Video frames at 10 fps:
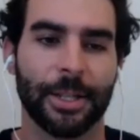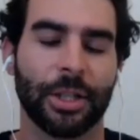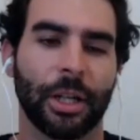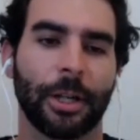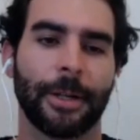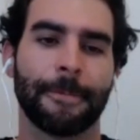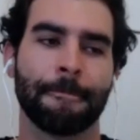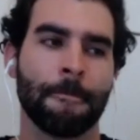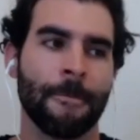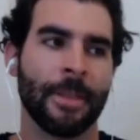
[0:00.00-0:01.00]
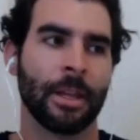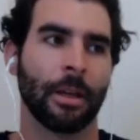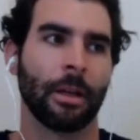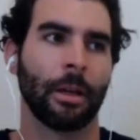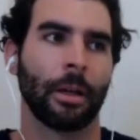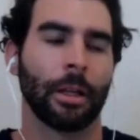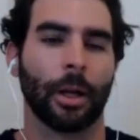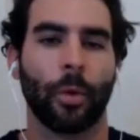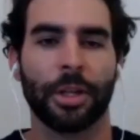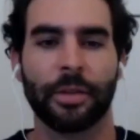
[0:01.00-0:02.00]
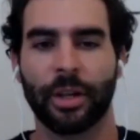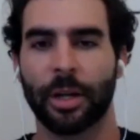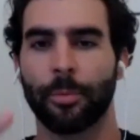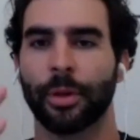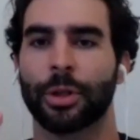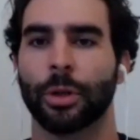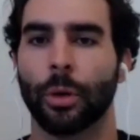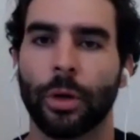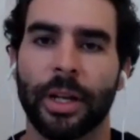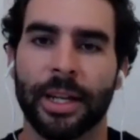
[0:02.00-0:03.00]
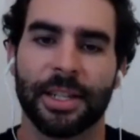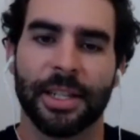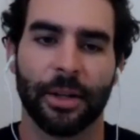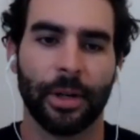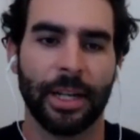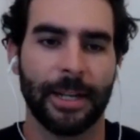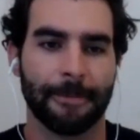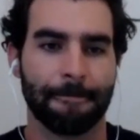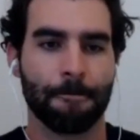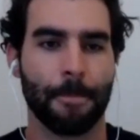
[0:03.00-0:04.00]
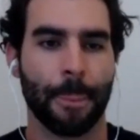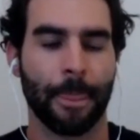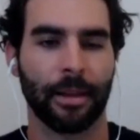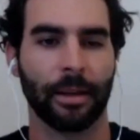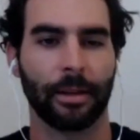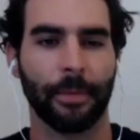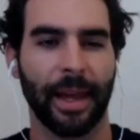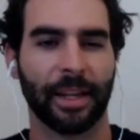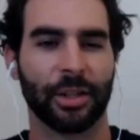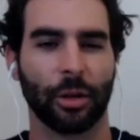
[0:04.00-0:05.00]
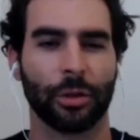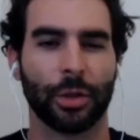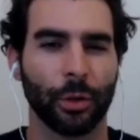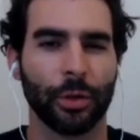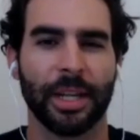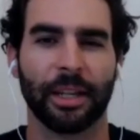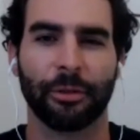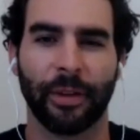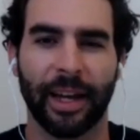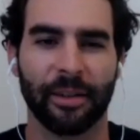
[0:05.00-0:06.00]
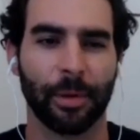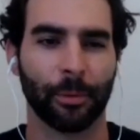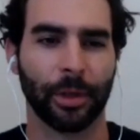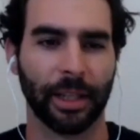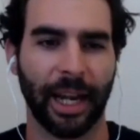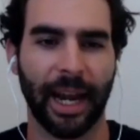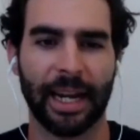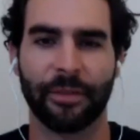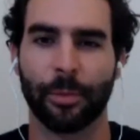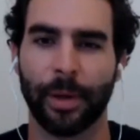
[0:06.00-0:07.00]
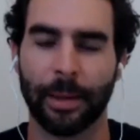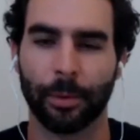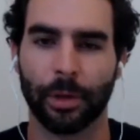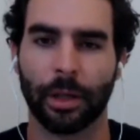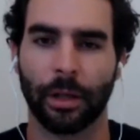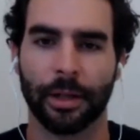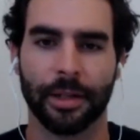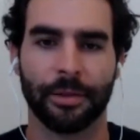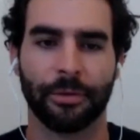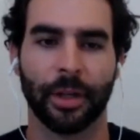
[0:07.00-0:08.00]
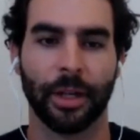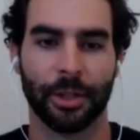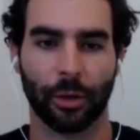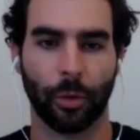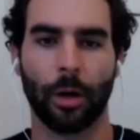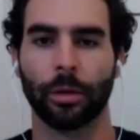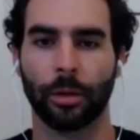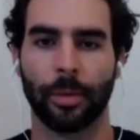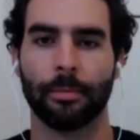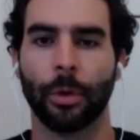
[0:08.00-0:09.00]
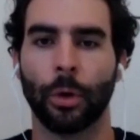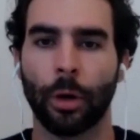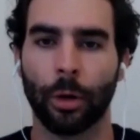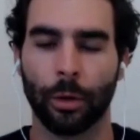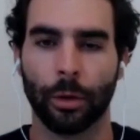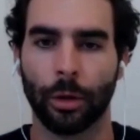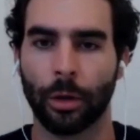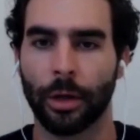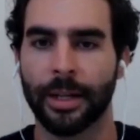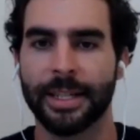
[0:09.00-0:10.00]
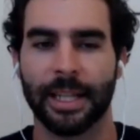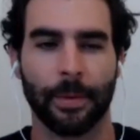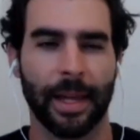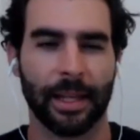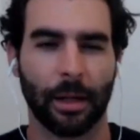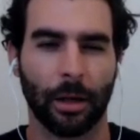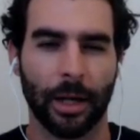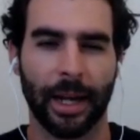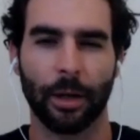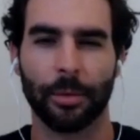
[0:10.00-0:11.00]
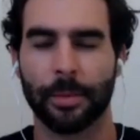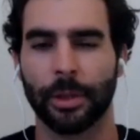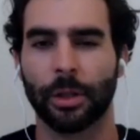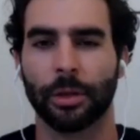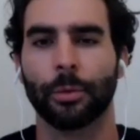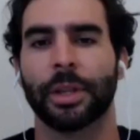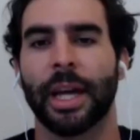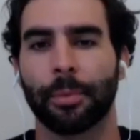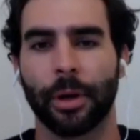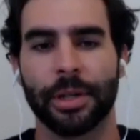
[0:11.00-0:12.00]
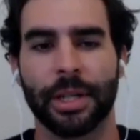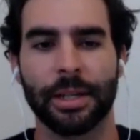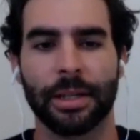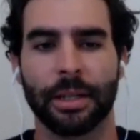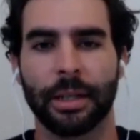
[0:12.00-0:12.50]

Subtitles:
So, like once you've kind of built your audience, is there any external tools that you found have been really handy for people to kind of to grow a little bit more, or something that kind of helps them along with that process?